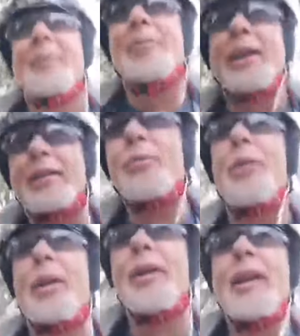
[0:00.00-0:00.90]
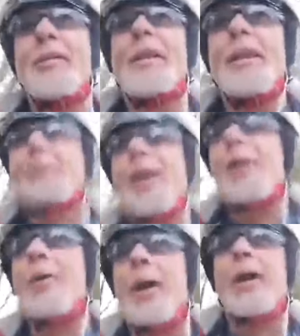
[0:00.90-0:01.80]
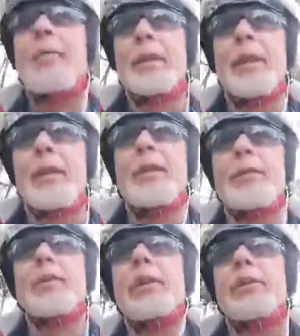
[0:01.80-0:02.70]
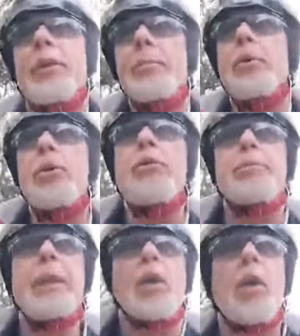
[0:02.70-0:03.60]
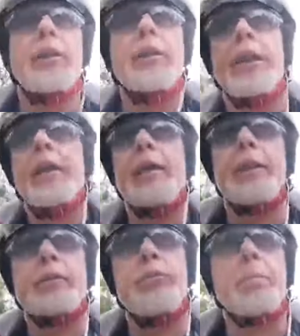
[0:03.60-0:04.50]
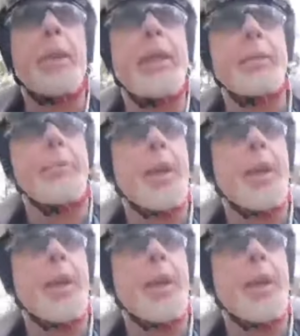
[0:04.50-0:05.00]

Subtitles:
But it's really so to move beyond this repeated